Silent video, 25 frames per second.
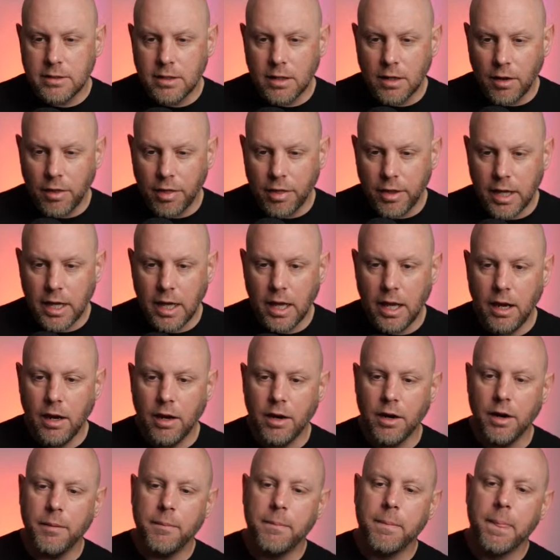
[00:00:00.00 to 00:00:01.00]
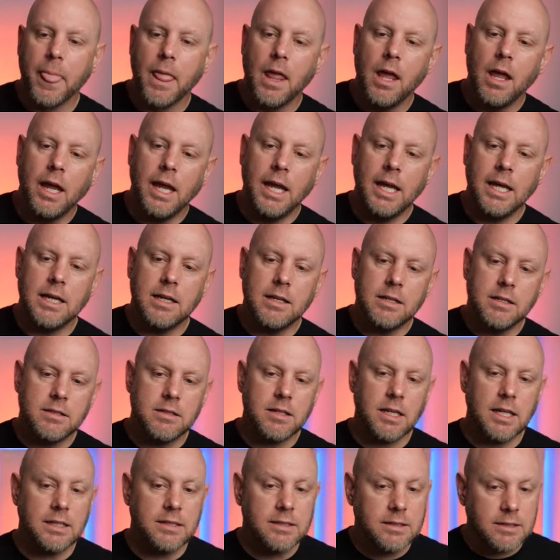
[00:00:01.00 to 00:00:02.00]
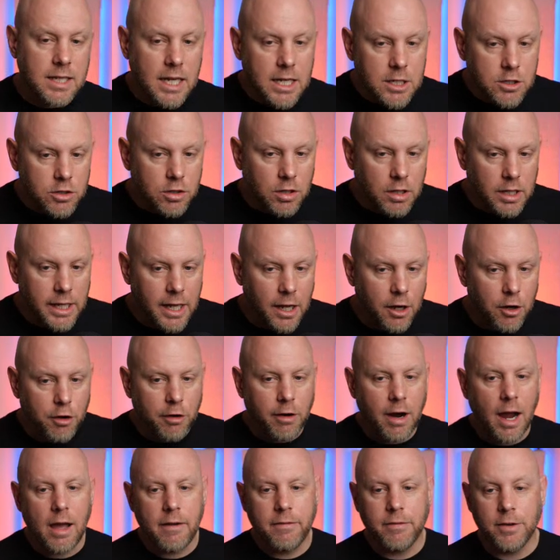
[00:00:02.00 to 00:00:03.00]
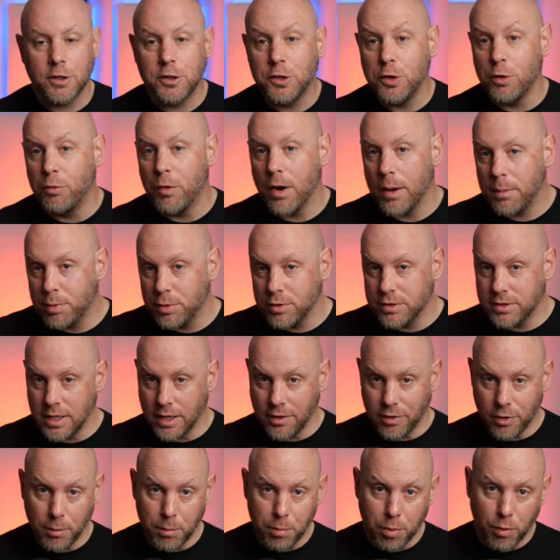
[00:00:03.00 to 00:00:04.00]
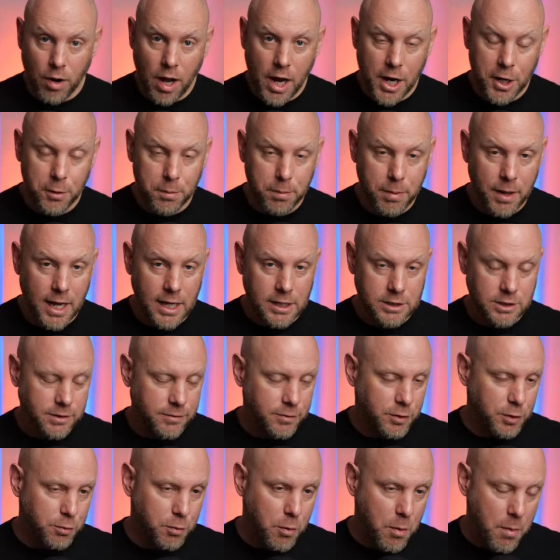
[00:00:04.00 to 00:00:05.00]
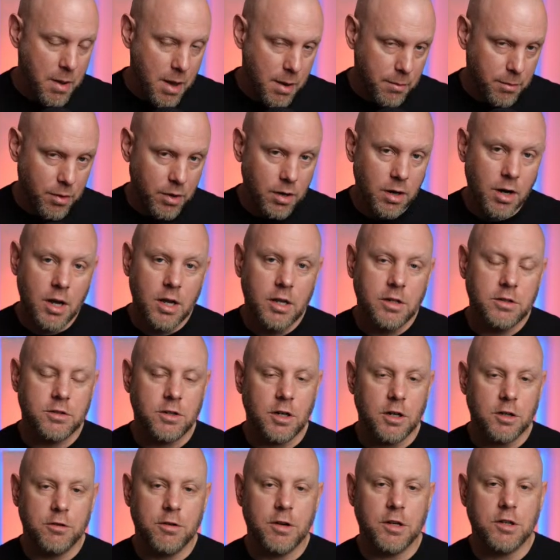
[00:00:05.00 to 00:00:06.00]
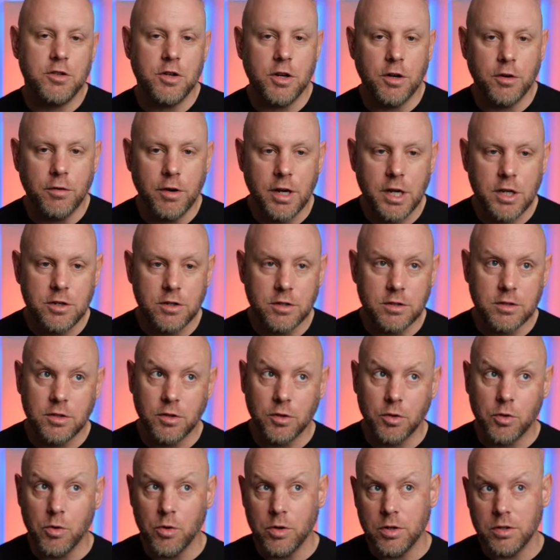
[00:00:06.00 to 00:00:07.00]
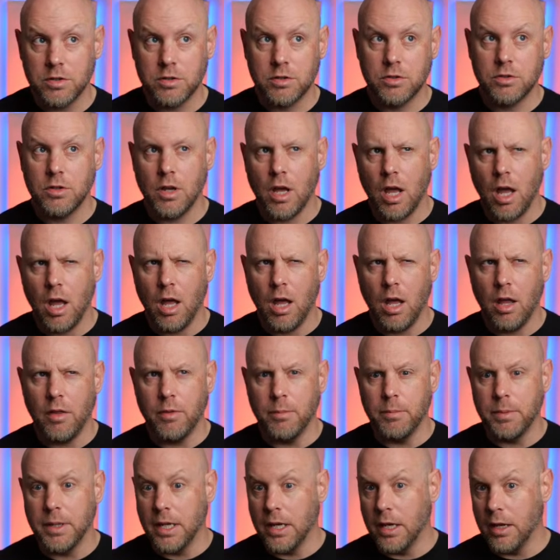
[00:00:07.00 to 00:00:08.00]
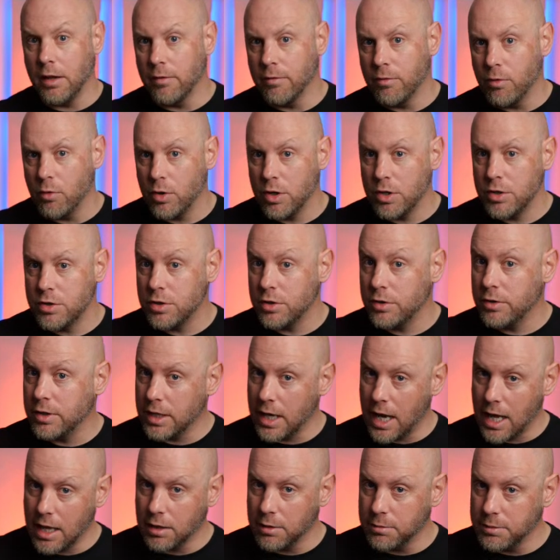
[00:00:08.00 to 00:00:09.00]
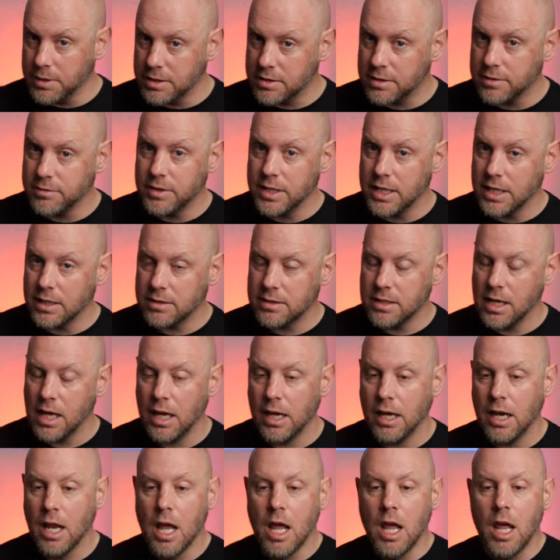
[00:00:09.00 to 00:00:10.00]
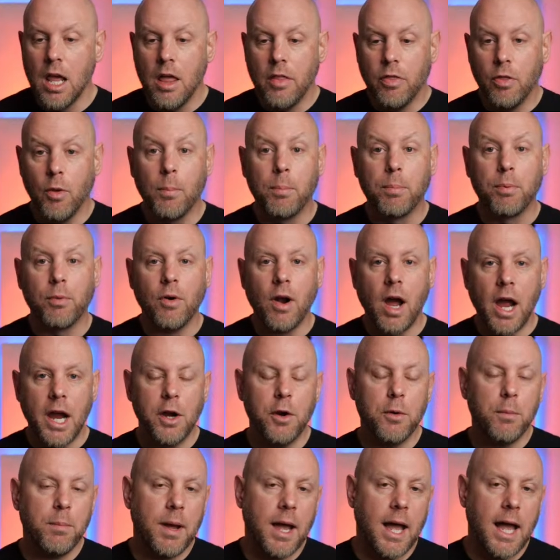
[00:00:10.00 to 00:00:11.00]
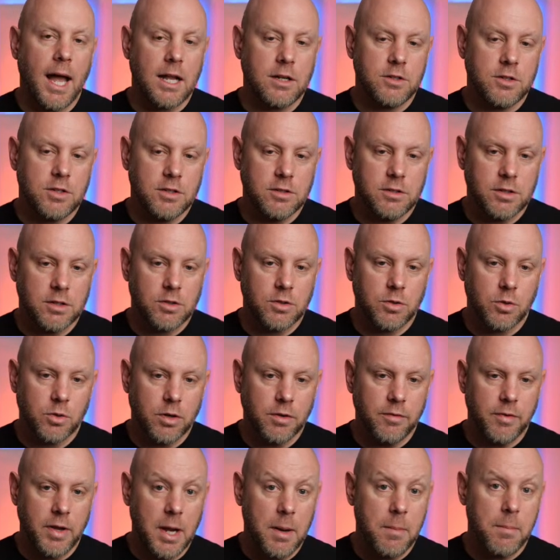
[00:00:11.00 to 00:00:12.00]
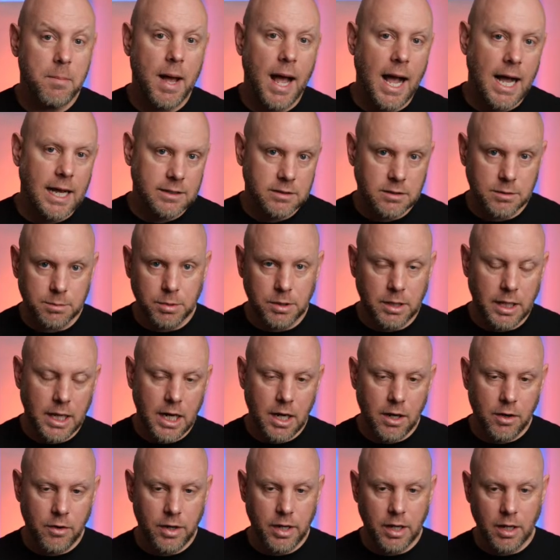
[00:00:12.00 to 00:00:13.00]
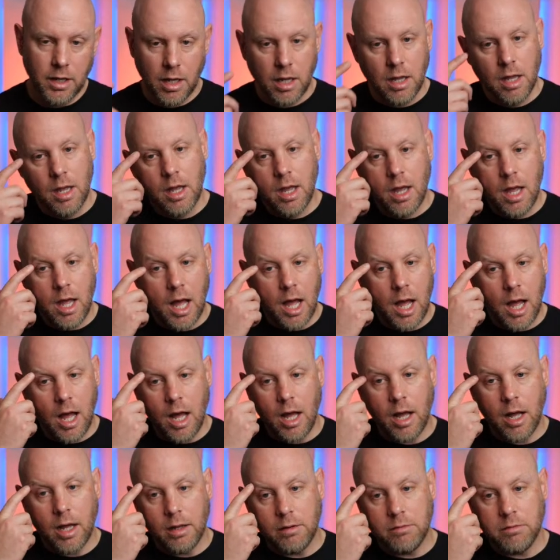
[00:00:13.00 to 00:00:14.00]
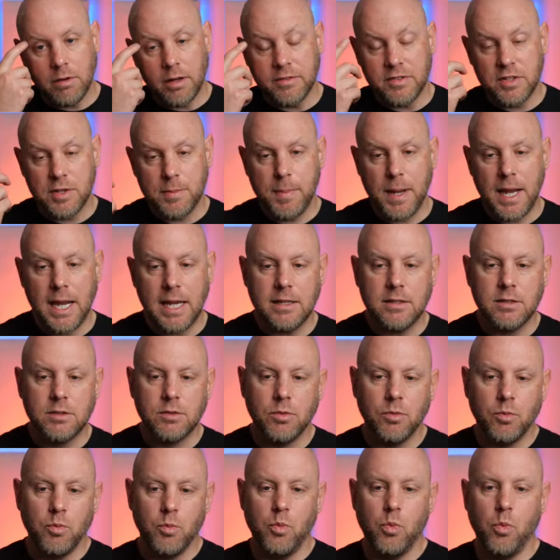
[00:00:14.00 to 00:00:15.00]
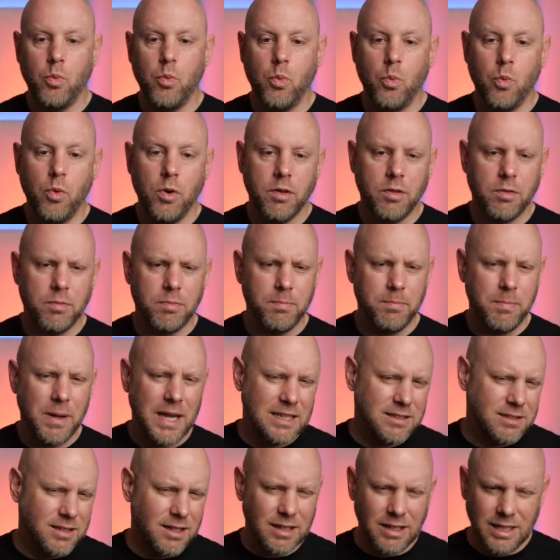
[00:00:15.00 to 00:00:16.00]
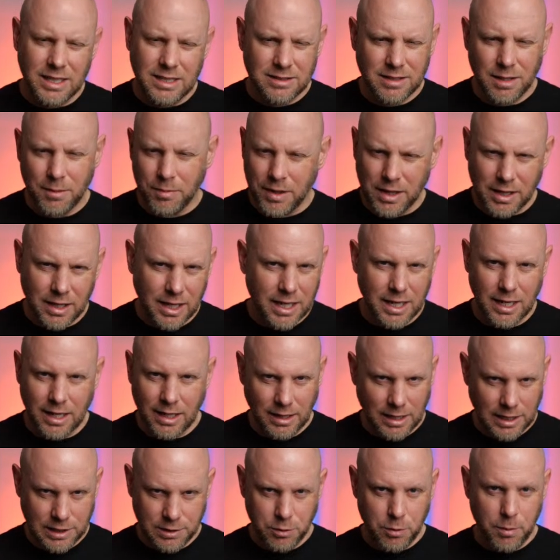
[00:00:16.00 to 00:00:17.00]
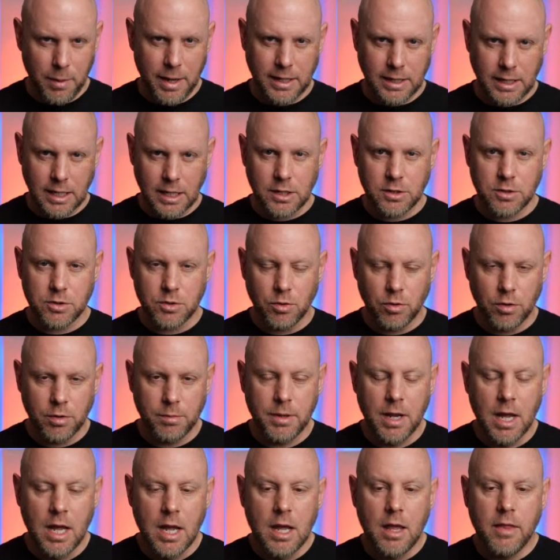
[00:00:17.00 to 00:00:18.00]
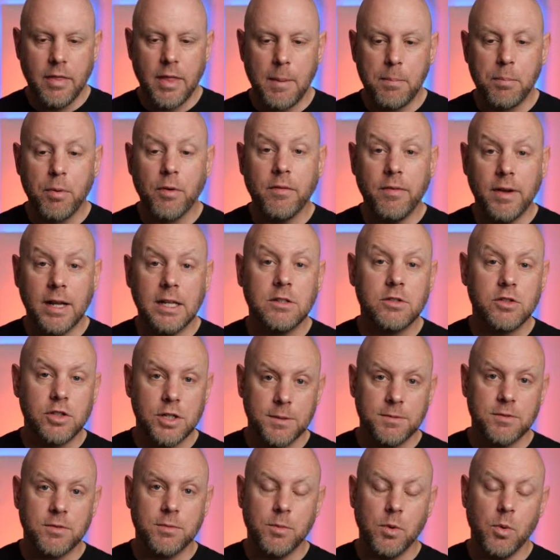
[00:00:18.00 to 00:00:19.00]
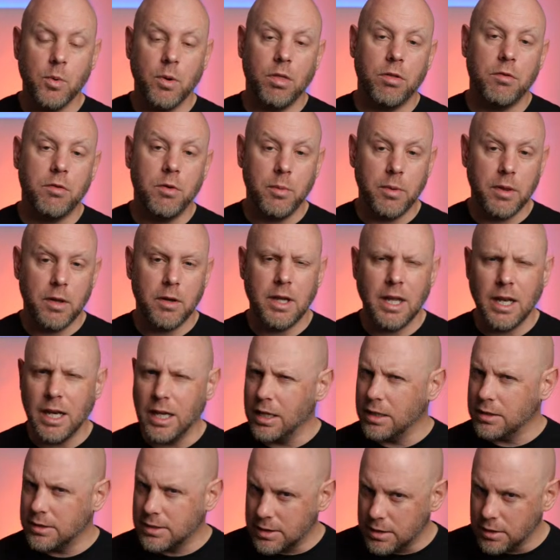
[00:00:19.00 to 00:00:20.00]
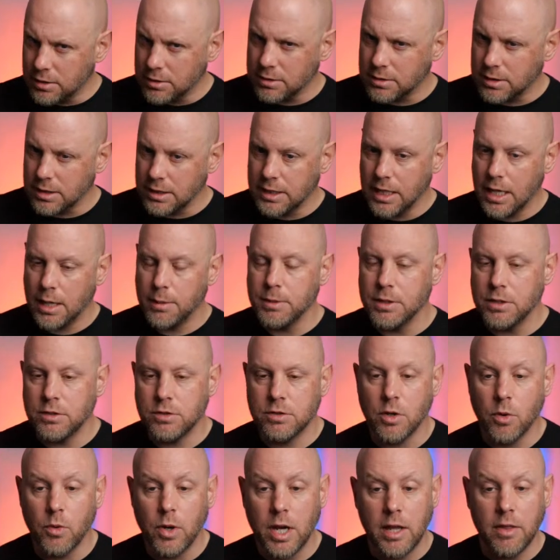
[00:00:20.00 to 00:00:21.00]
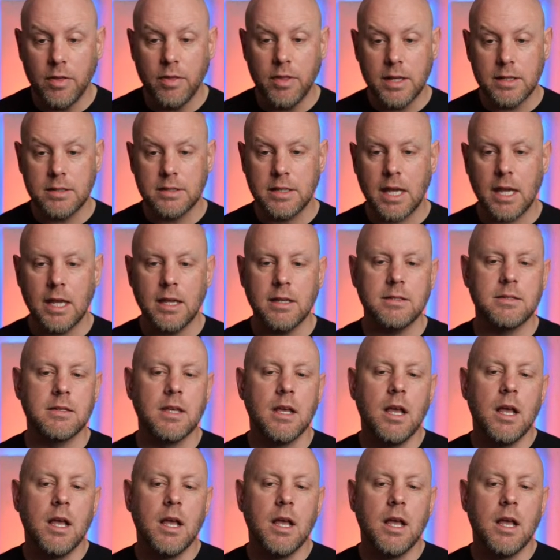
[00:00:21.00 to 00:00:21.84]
little thing here is essentially a graphic to represent the Briar Patch. If you remember Star Trek Generations and, of course, the beginning of Voyager and elements of DS9, the Briar Patch is a sort of impassable area of space with basically something like an electromagnetic storm that prevents ships from going through without getting seriously damaged. So in this case,